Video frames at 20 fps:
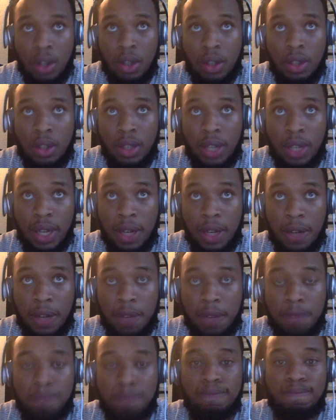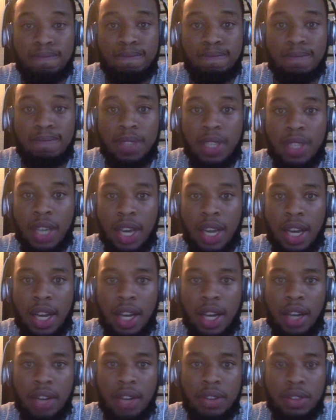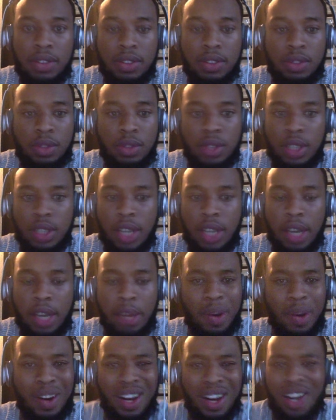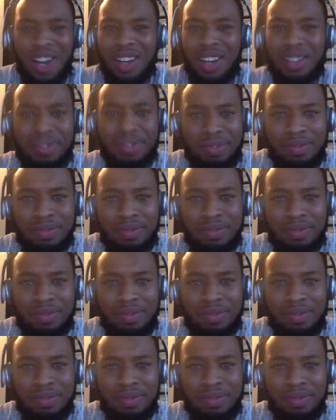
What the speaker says: Now, the Cavs really came out hot.